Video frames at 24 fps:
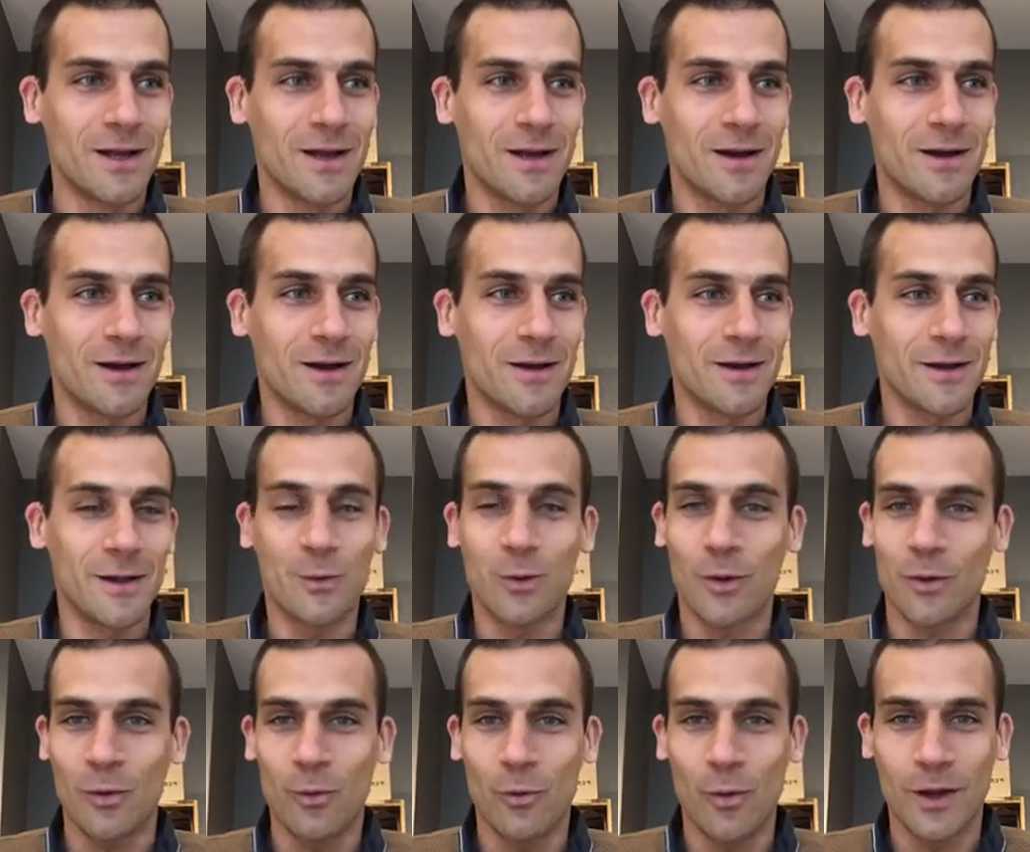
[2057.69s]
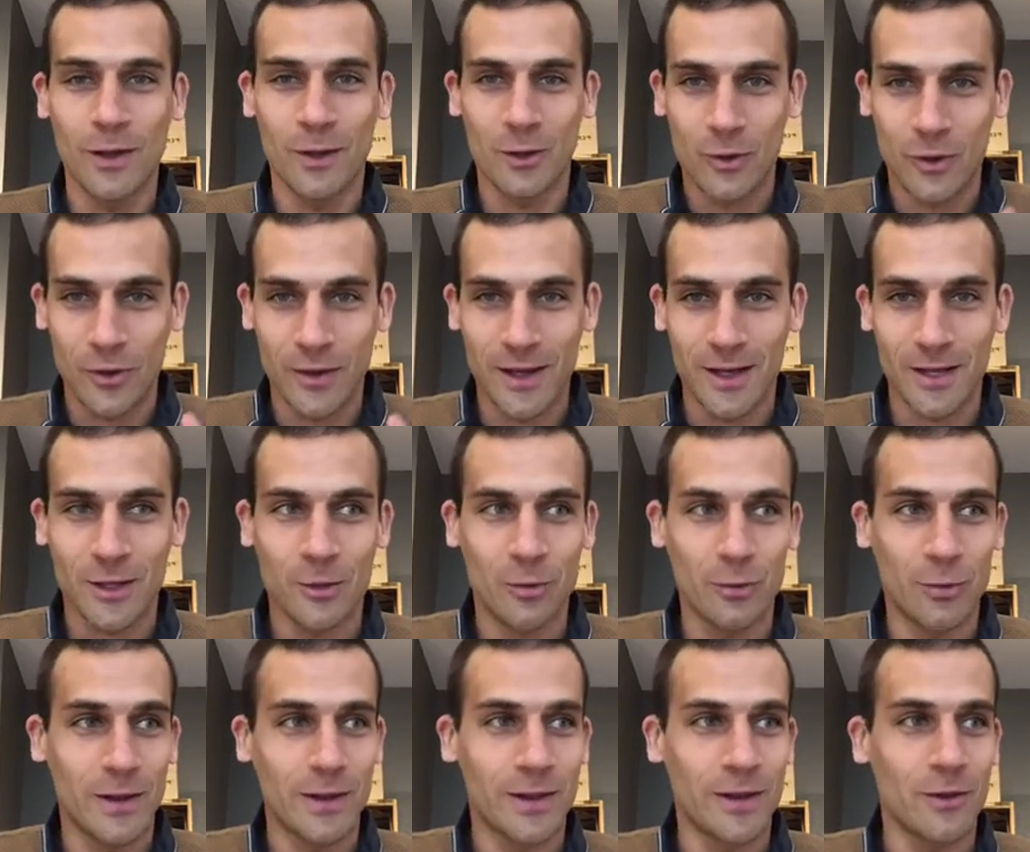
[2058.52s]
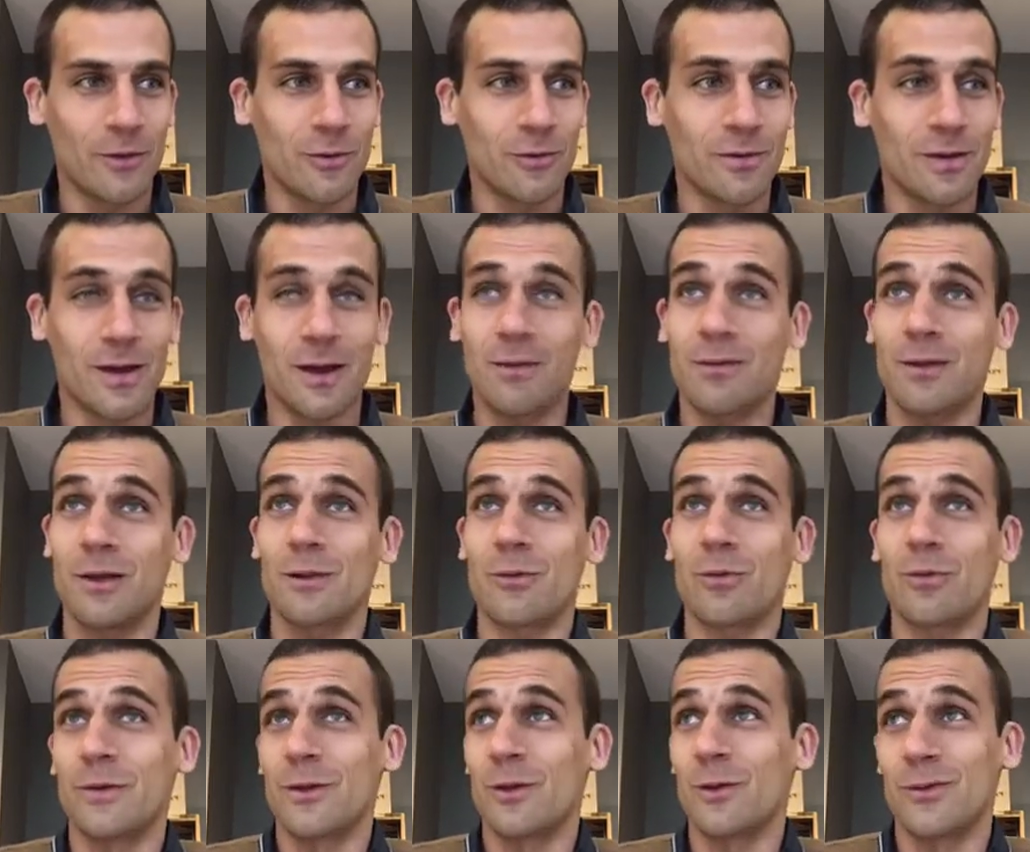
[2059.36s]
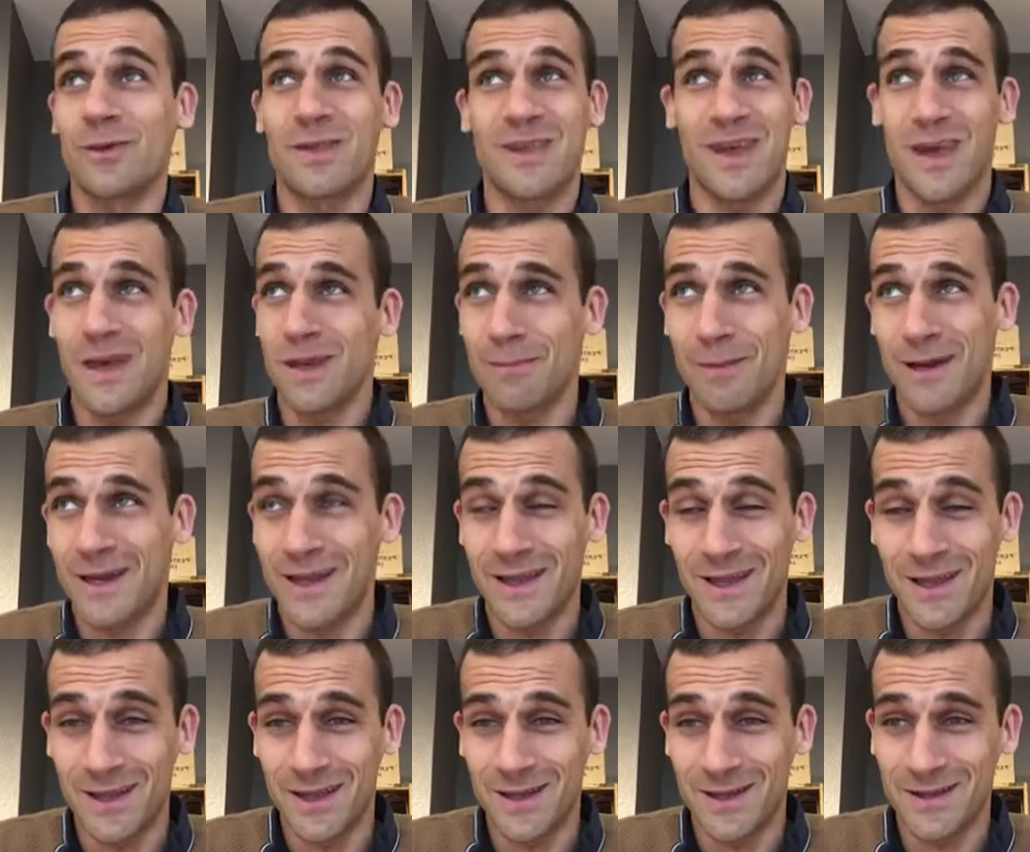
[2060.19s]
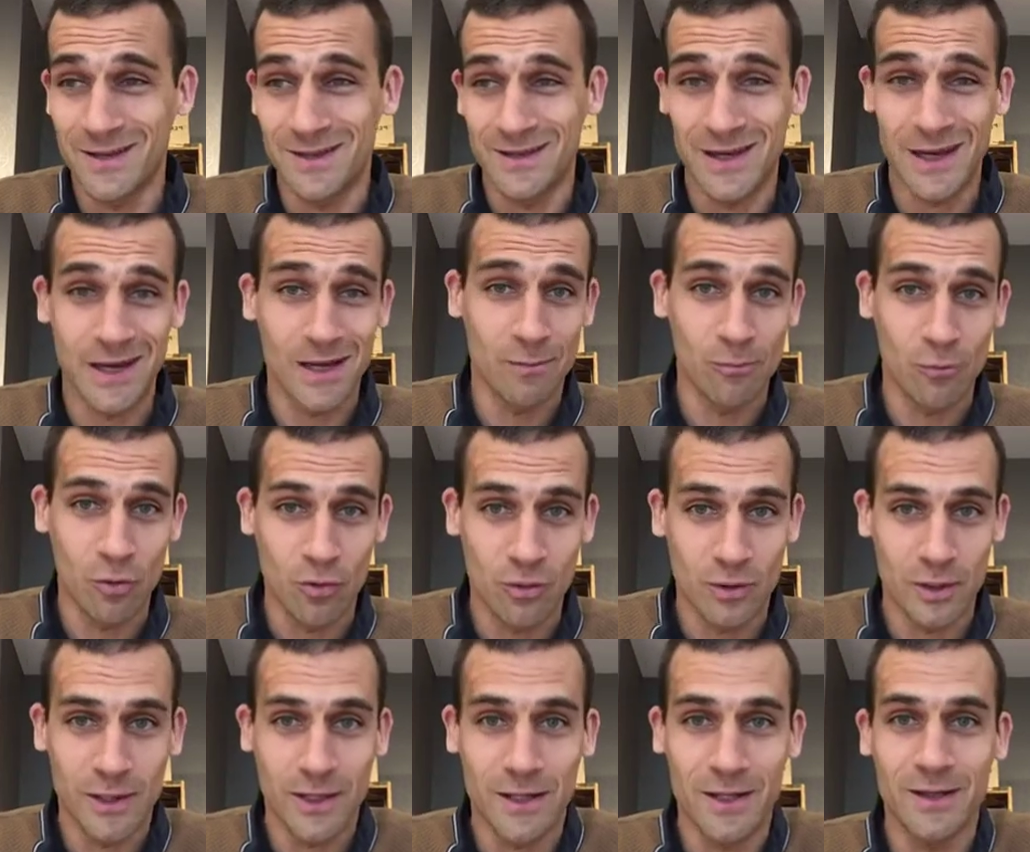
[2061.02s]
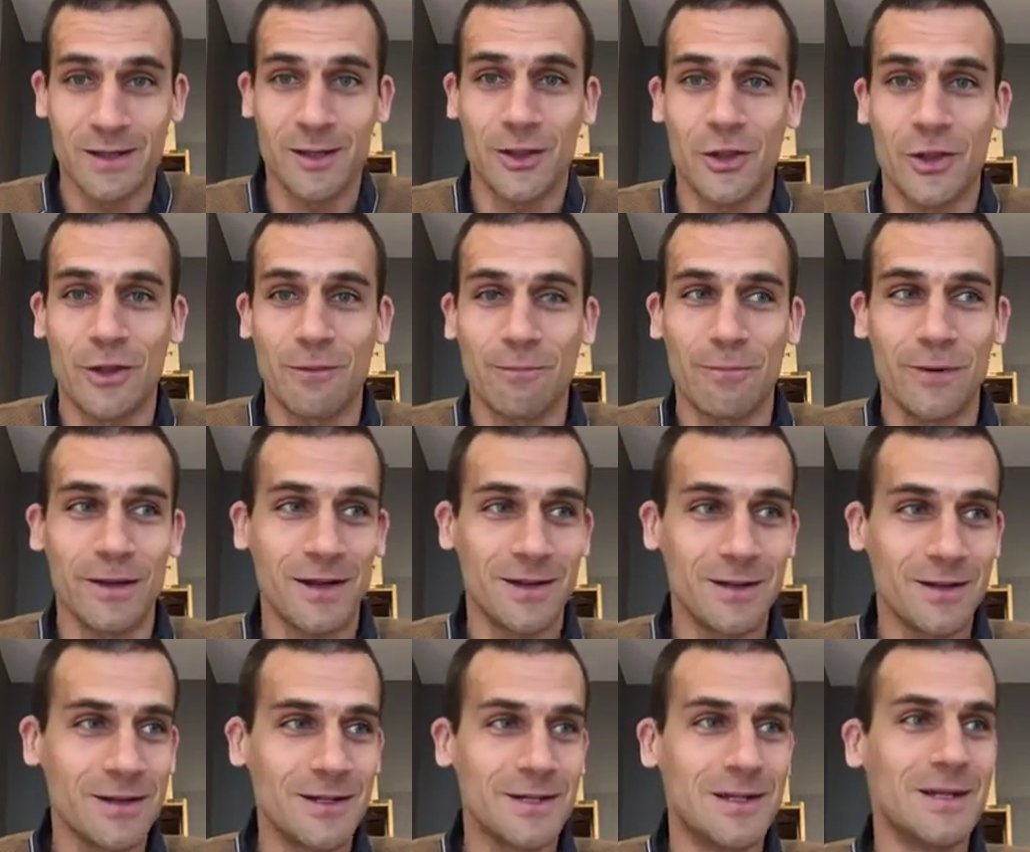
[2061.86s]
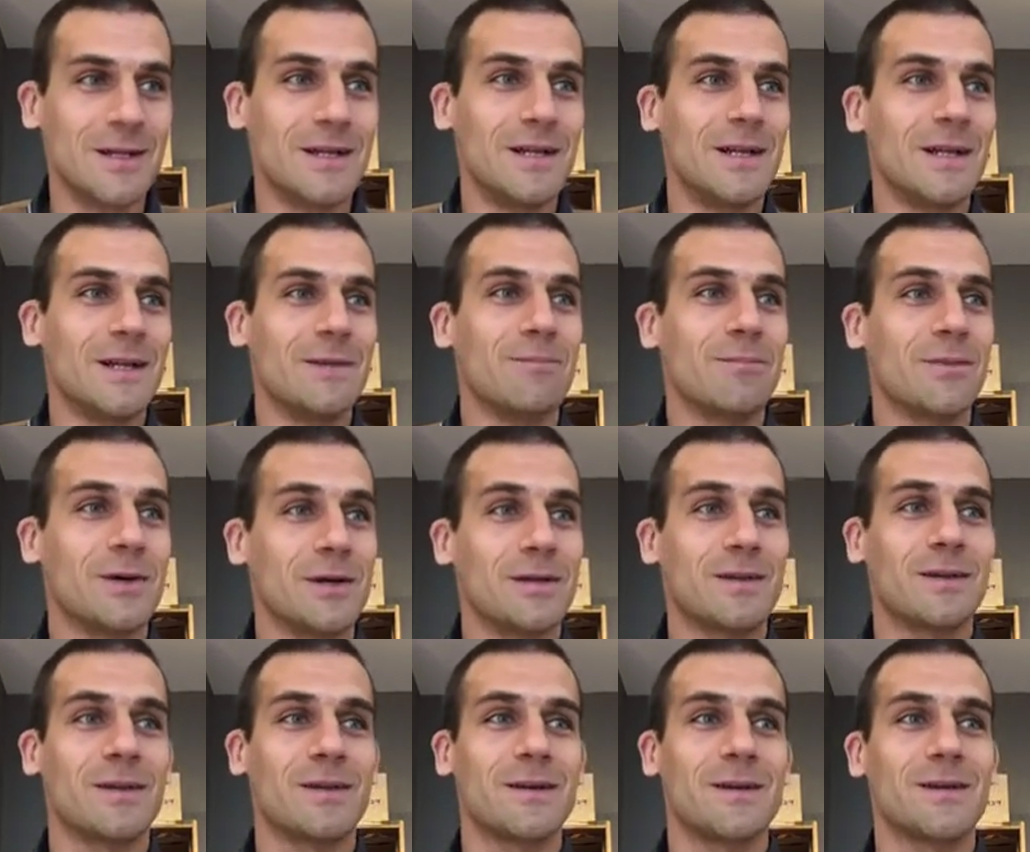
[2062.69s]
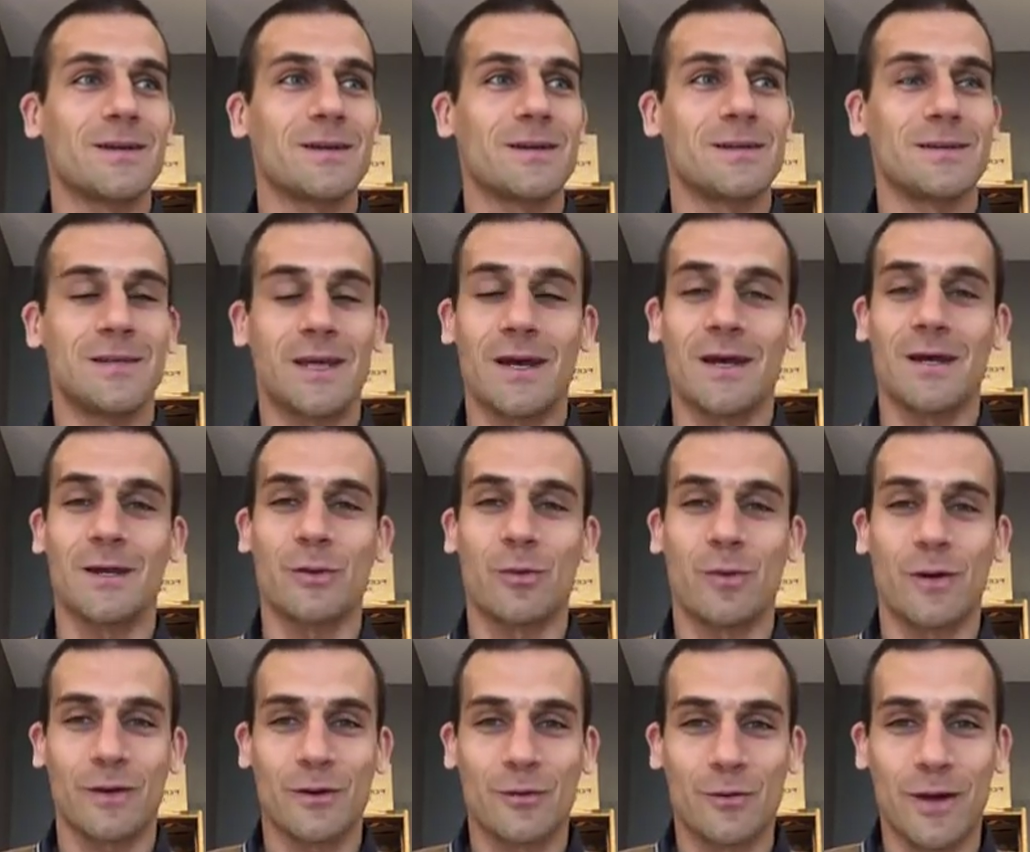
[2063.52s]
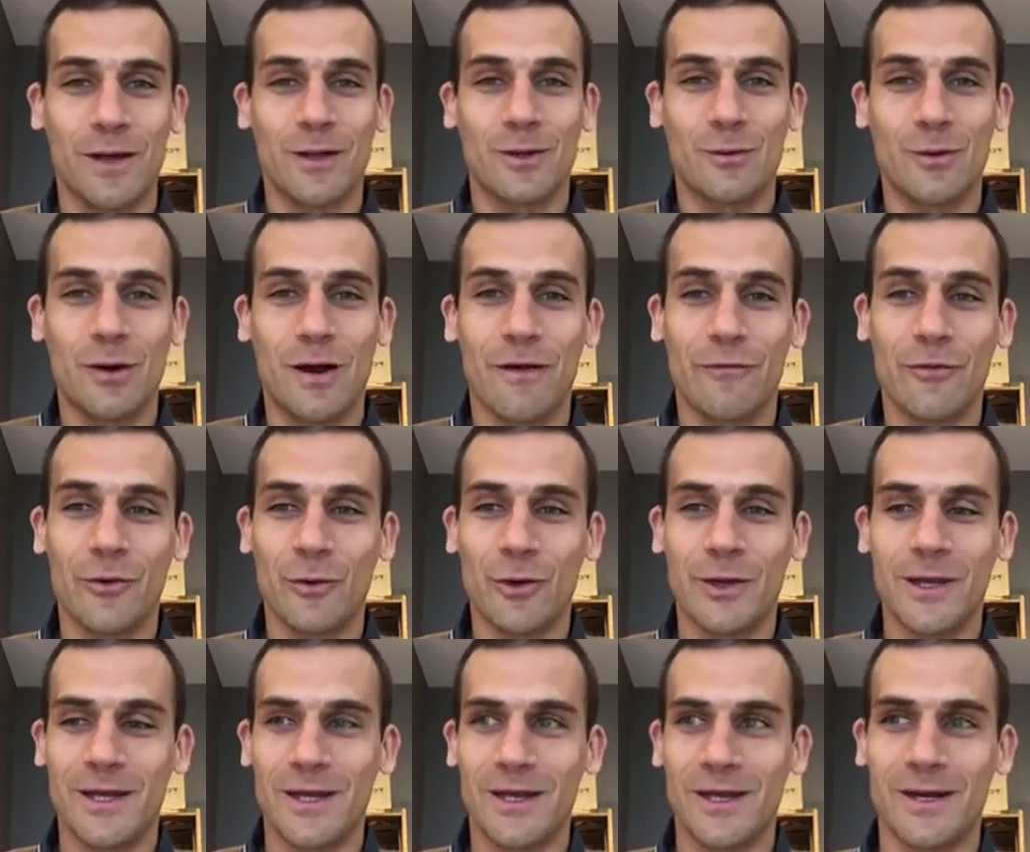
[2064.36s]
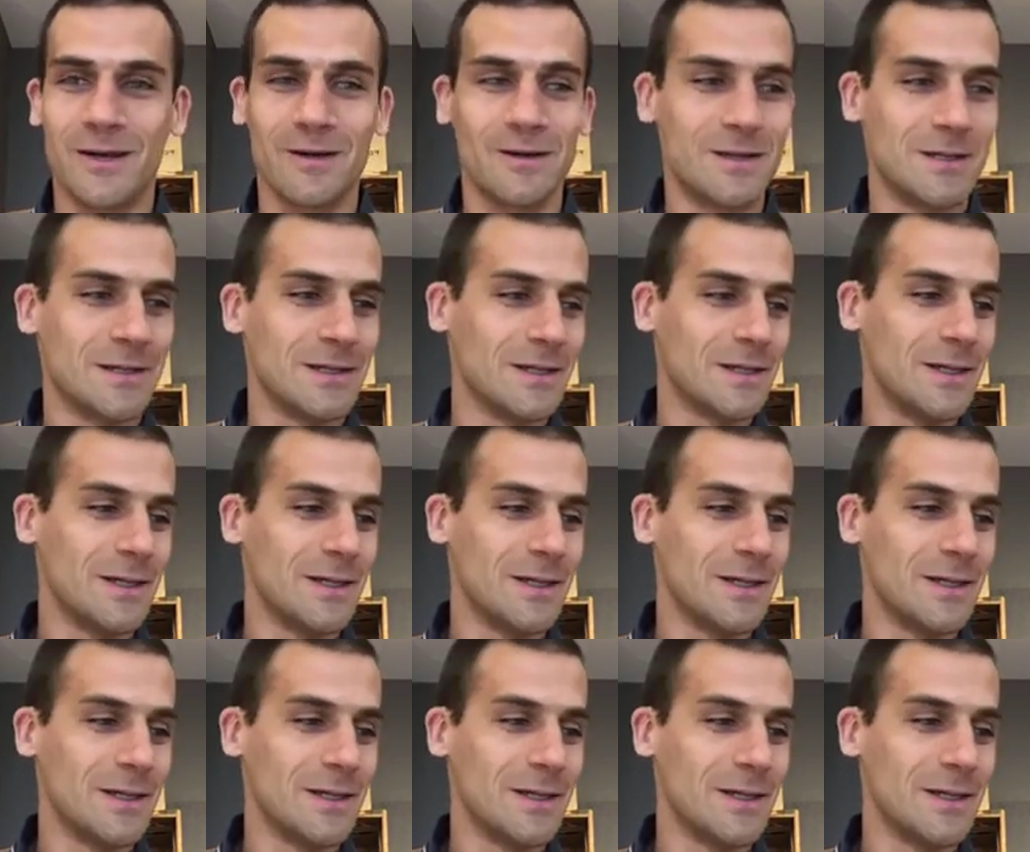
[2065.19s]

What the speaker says: It was a way to connect with you now that we don't see anybody anymore here in Champagne. But it was great to have you here.